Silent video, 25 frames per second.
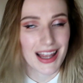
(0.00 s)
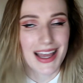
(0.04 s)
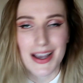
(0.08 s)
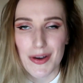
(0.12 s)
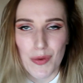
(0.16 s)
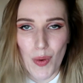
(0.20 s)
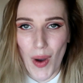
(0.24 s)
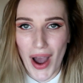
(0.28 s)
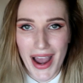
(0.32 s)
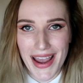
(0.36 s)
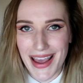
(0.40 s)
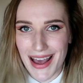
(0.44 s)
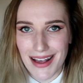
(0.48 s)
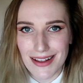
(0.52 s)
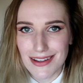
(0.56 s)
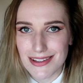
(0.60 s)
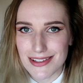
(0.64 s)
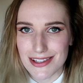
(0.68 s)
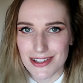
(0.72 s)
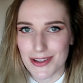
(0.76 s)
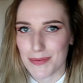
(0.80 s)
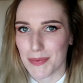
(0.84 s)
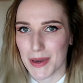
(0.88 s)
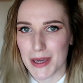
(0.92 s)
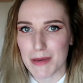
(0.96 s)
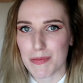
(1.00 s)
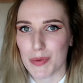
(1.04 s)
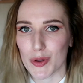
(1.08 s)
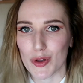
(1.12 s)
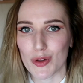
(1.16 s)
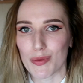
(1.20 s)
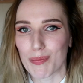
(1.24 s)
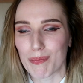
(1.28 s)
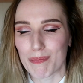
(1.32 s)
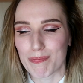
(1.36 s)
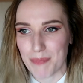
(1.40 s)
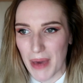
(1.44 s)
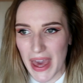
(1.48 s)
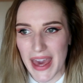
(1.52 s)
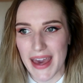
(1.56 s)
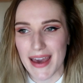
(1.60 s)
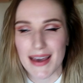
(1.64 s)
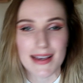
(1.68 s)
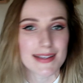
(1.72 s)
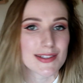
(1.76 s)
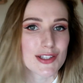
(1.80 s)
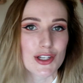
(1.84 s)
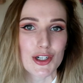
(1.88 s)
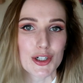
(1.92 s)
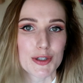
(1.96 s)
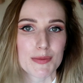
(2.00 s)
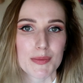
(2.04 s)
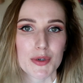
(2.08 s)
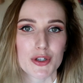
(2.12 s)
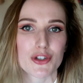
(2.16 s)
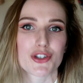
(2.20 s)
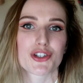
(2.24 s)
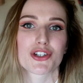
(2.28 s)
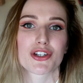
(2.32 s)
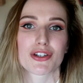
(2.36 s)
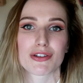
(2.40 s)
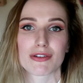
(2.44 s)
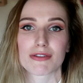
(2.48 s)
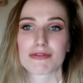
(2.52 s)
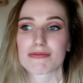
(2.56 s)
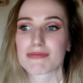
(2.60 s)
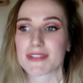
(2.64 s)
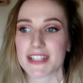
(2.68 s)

Like, why else do people pay so much to